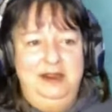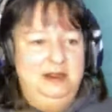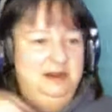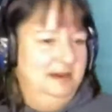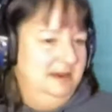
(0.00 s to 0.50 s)

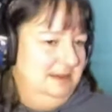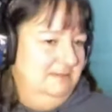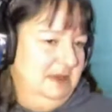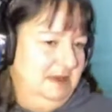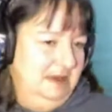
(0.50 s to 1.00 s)
is
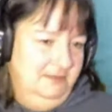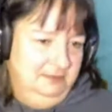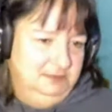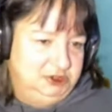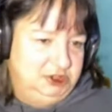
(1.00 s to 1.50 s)
Missy
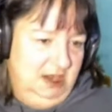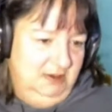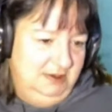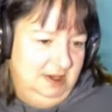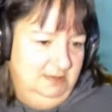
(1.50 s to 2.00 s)
from
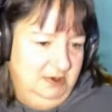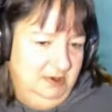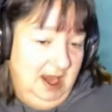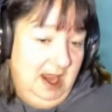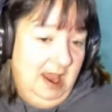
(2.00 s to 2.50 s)
Shadows of the
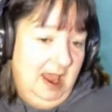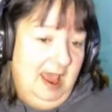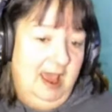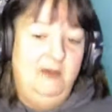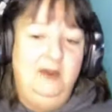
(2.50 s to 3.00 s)
Moon.
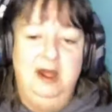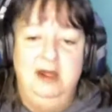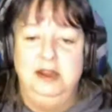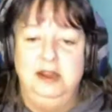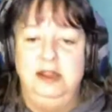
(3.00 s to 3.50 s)
How
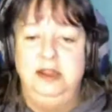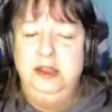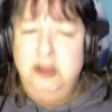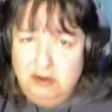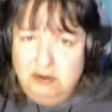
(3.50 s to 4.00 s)
are
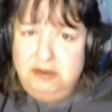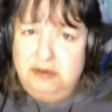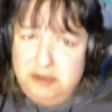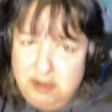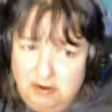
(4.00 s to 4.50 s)
you
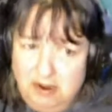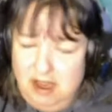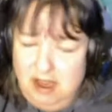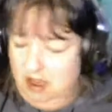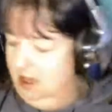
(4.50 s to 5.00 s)

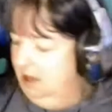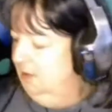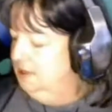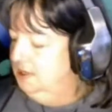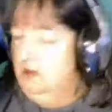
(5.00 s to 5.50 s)
doing?
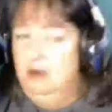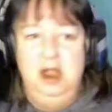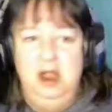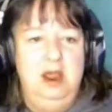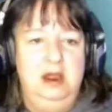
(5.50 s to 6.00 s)
What's going
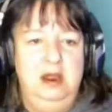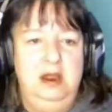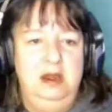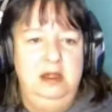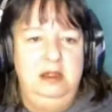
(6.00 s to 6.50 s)
on?